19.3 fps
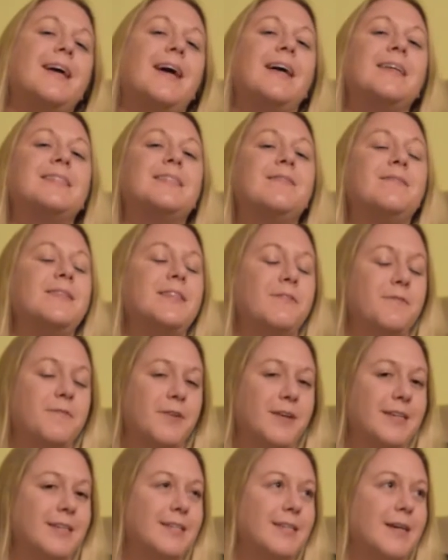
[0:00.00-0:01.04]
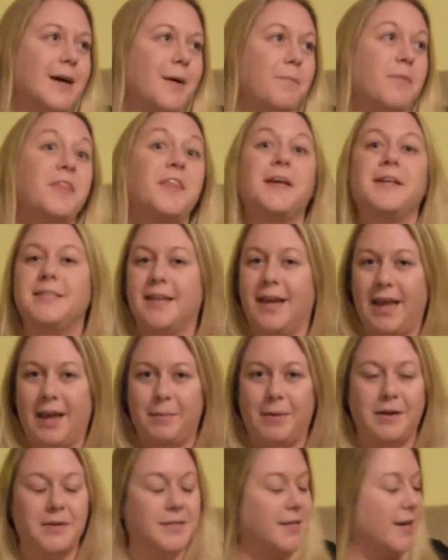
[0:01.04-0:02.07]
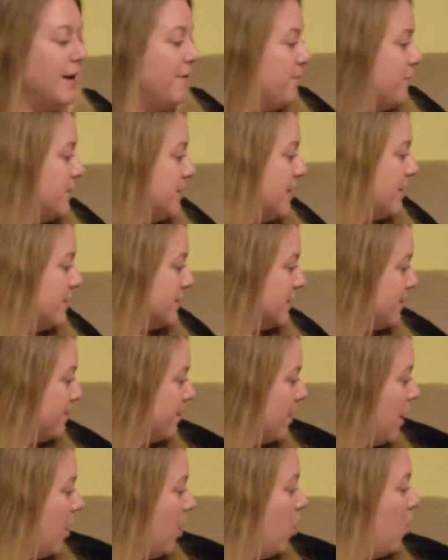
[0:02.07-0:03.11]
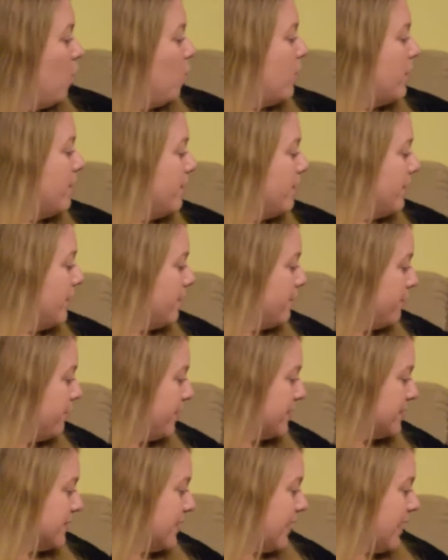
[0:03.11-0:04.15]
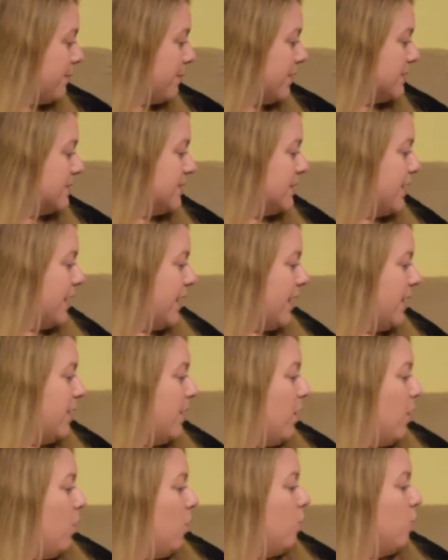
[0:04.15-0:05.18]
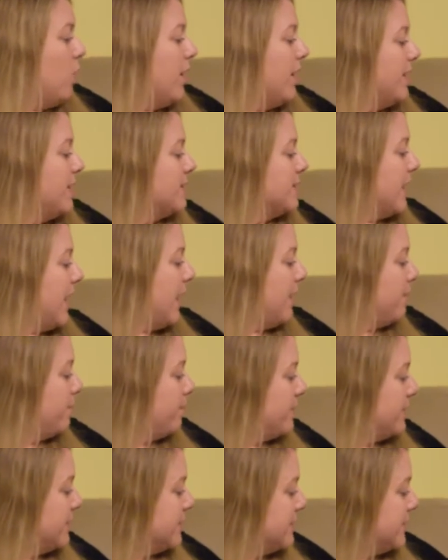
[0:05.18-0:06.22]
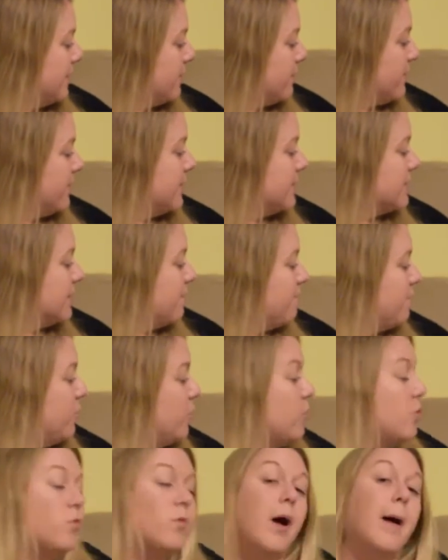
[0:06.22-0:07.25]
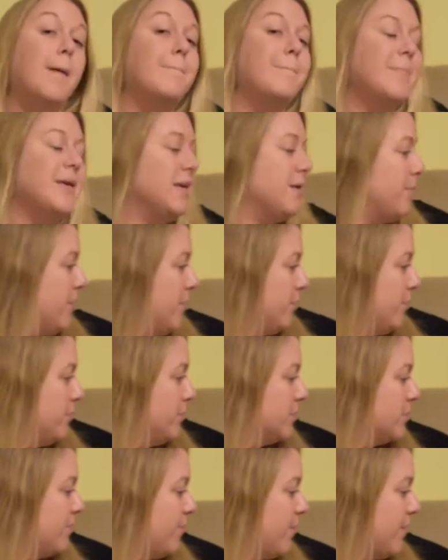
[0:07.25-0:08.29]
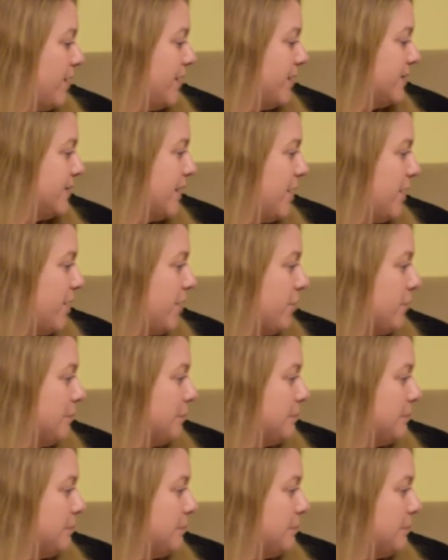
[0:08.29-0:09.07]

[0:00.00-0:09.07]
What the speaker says: lots of different things that came out today for Zelda. One of the other things that came out today was a series of new amiibos for the Nintendo.